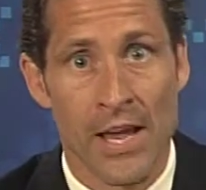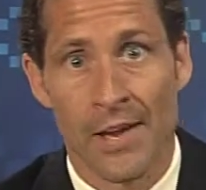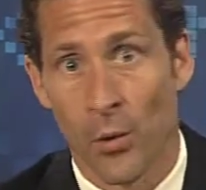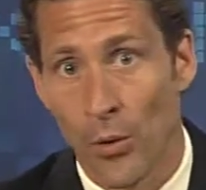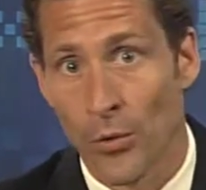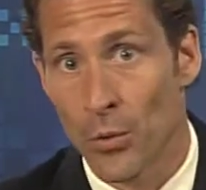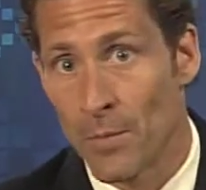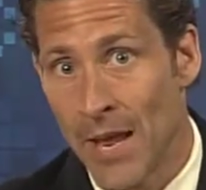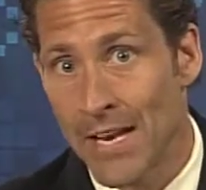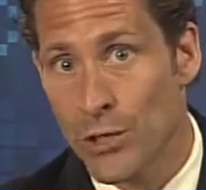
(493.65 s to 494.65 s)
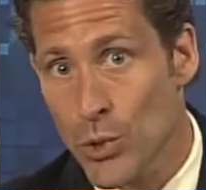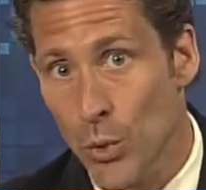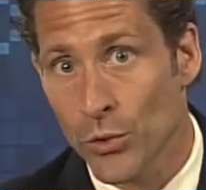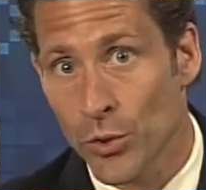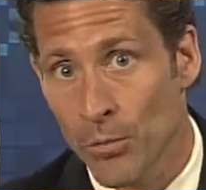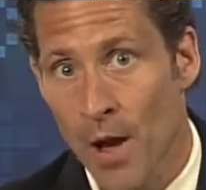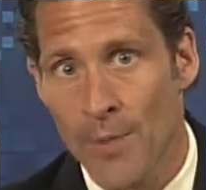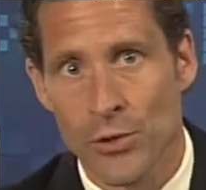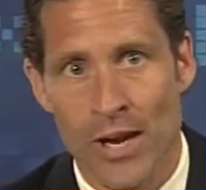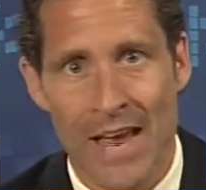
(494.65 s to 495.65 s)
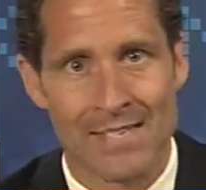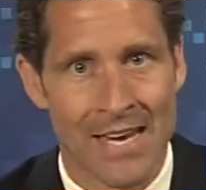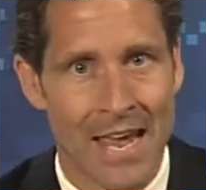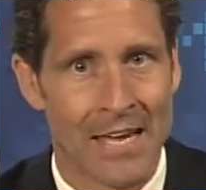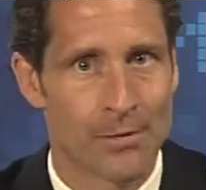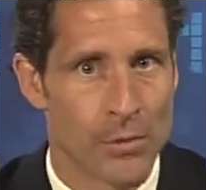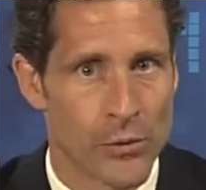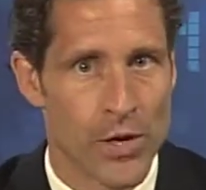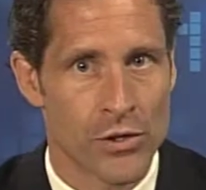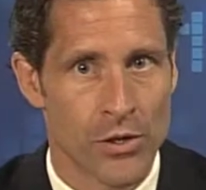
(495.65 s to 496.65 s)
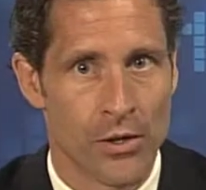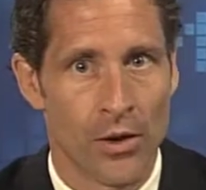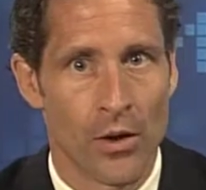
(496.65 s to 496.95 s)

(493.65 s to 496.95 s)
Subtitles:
and hold the remaining short-term option as a naked position,